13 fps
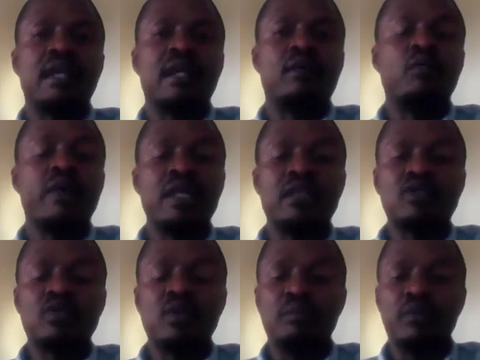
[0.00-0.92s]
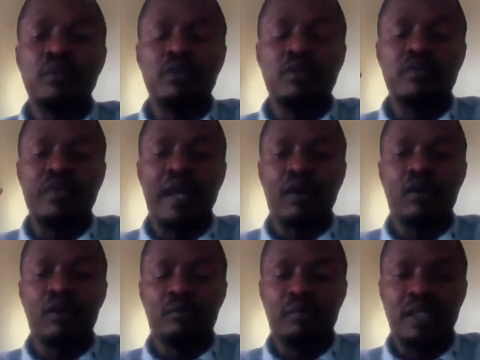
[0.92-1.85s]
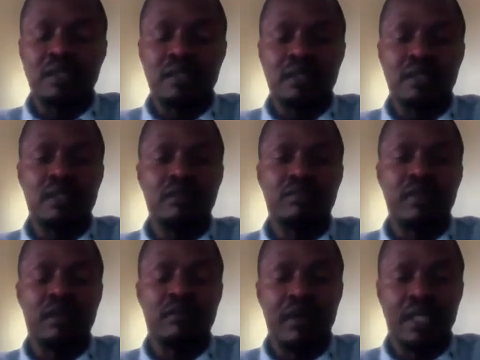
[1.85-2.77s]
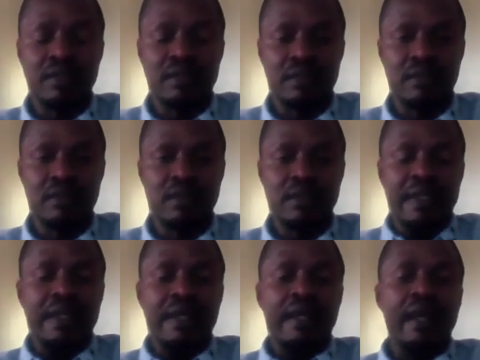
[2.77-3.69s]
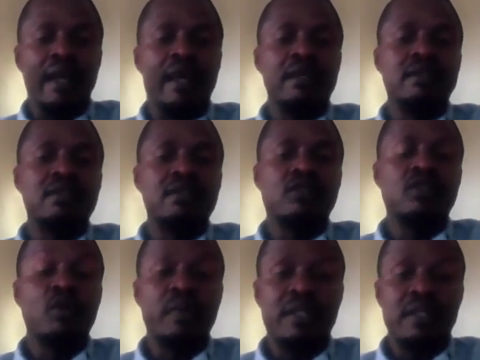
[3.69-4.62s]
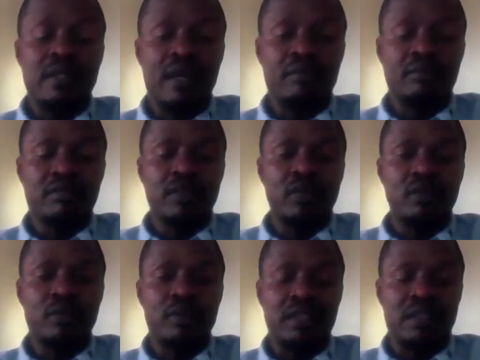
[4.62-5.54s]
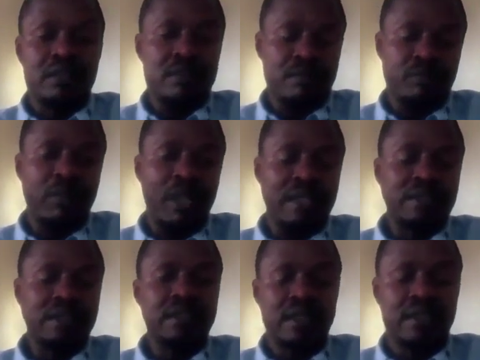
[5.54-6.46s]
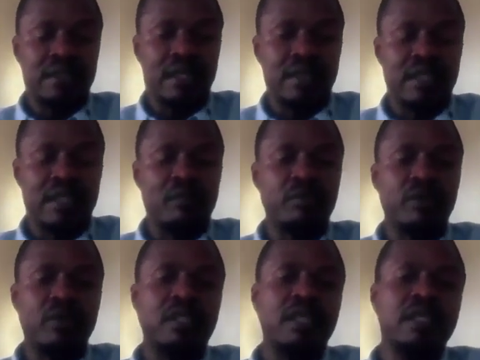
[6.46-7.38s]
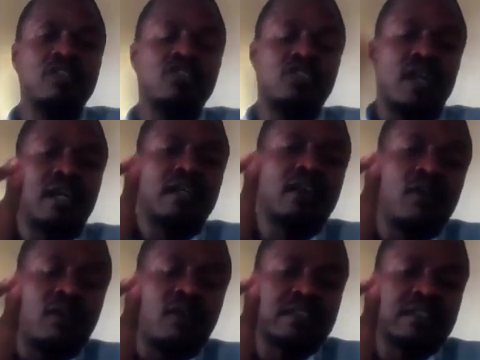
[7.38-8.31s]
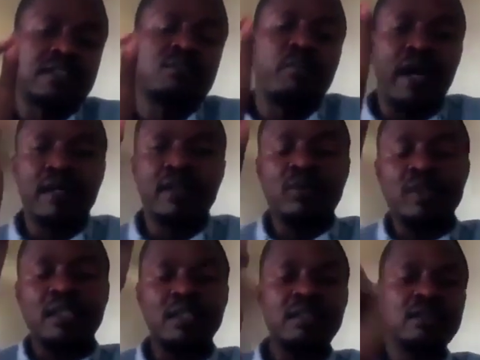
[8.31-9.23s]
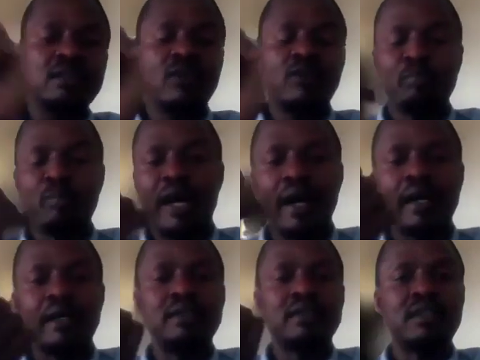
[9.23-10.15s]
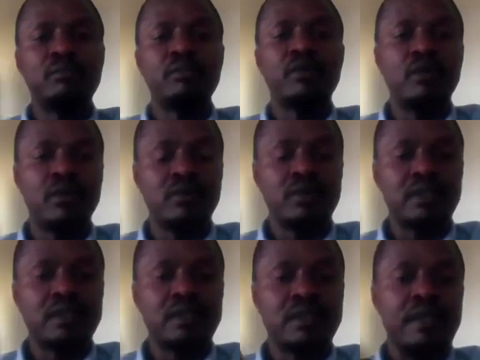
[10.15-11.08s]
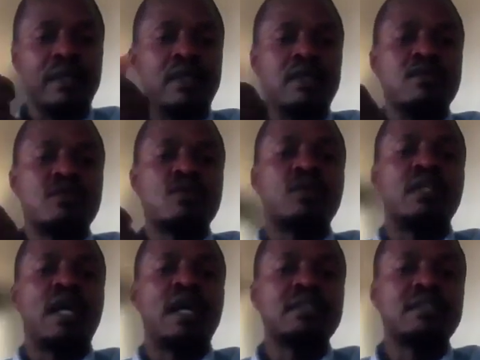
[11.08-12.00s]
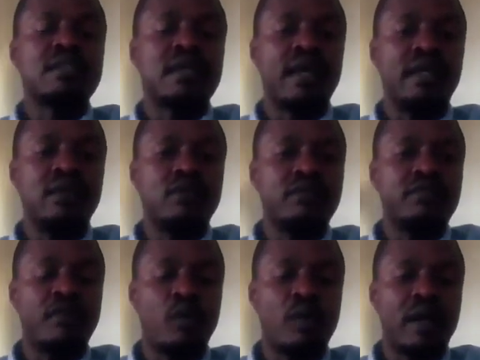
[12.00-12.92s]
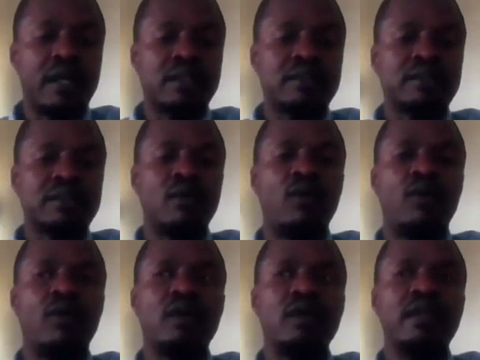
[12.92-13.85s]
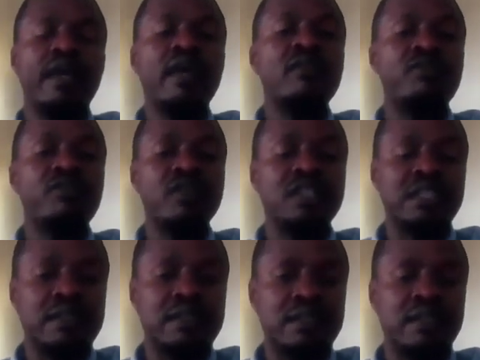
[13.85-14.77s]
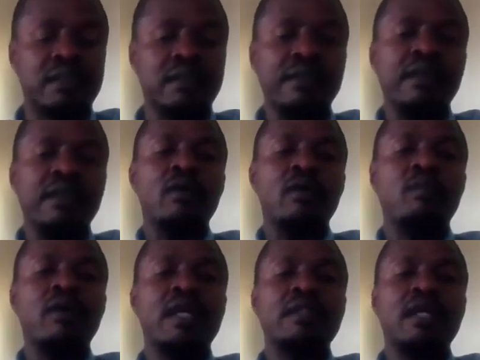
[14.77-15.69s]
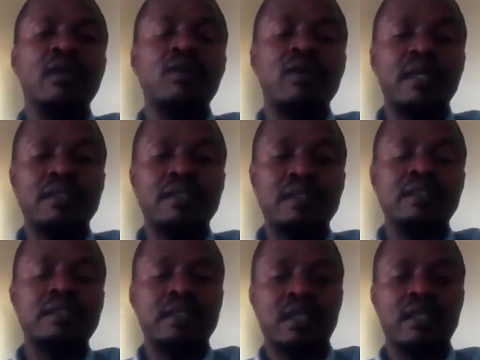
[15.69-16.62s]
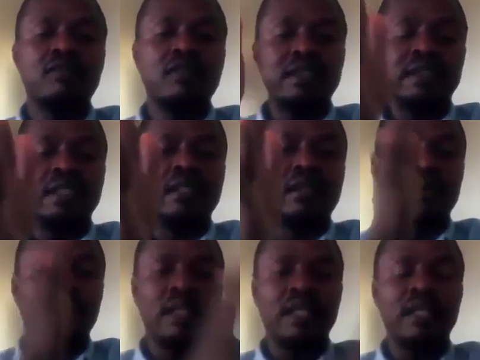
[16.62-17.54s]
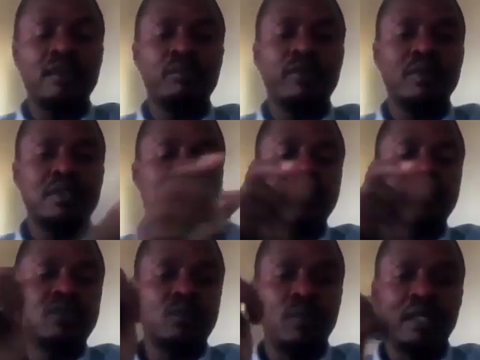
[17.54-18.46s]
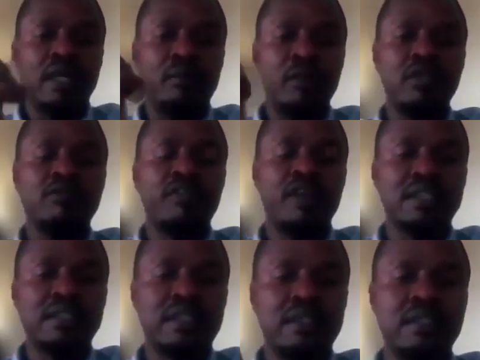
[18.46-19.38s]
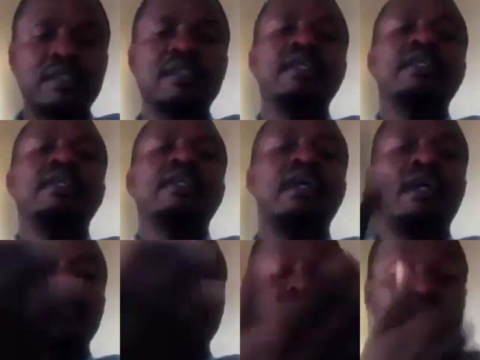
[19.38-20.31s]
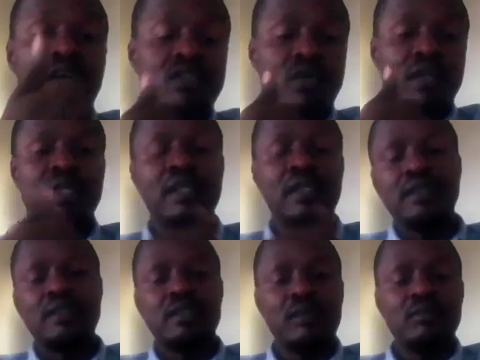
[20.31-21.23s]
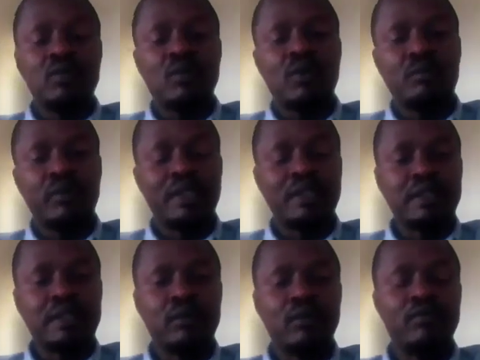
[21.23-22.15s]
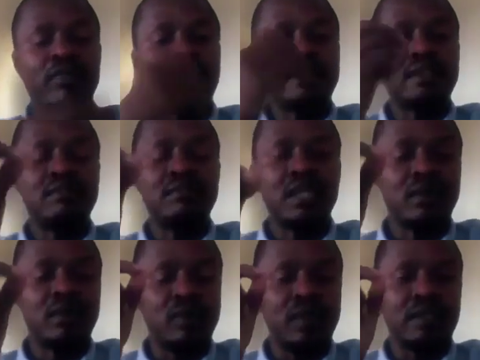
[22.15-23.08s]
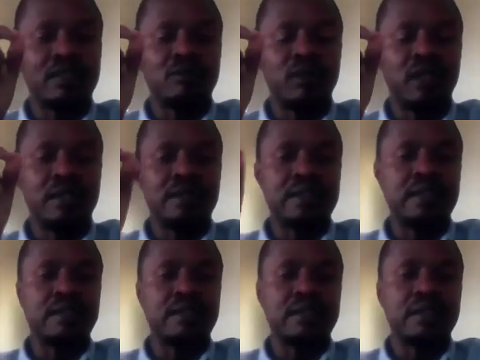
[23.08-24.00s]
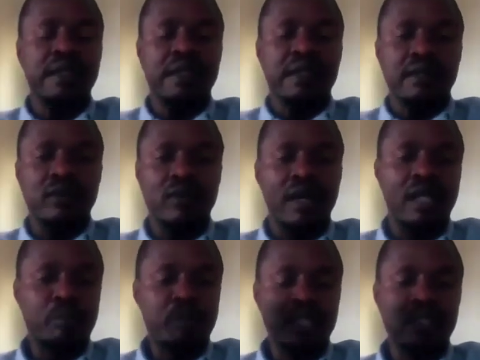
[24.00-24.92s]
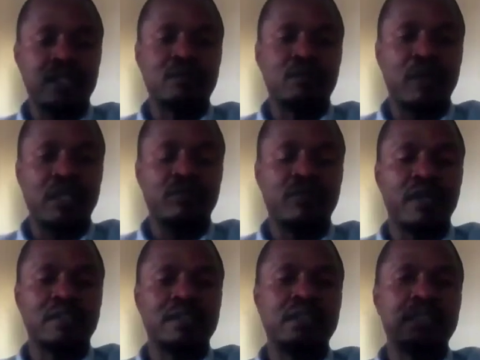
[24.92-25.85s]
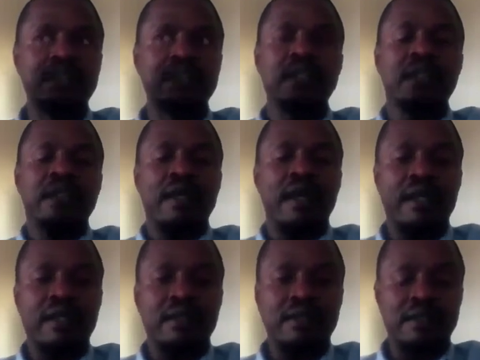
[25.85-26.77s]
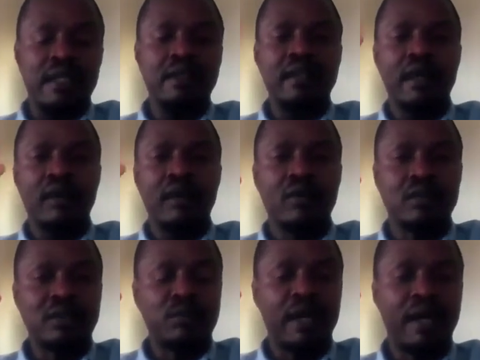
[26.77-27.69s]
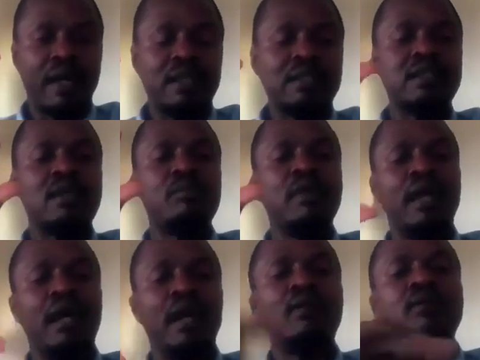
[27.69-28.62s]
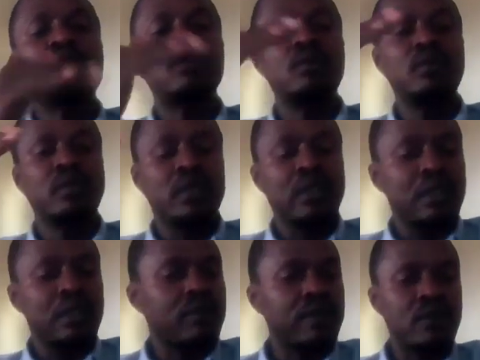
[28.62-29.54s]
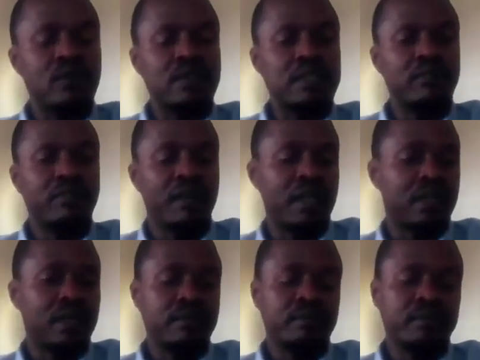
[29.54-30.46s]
a way to improve their competitive advantage. And, with them, with plastics as an example, they track costs per unit, per item produced. So that kind of focus on efficiency, where they look at each and every single input into what they're manufacturing, eventually leads them to compressed air. And we've had some very good experiences, helping these manufacturers understand their cost per item and how to reduce it further.